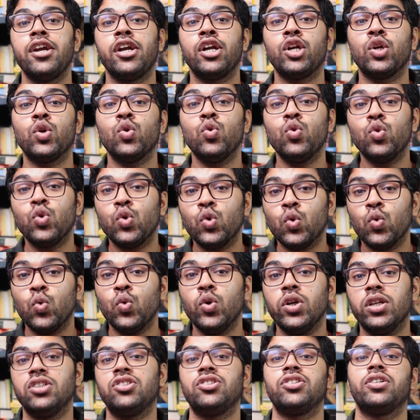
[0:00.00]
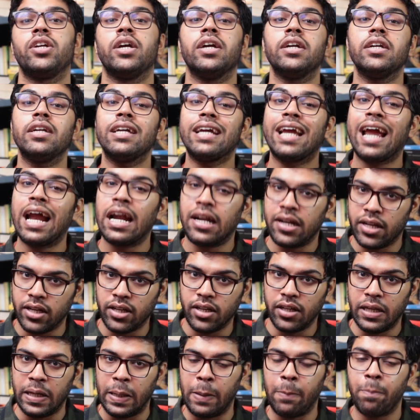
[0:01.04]
into 2 distinct
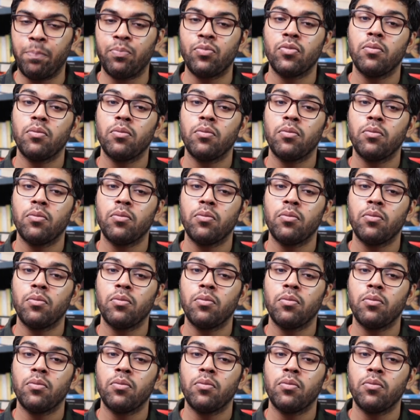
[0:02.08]
categories: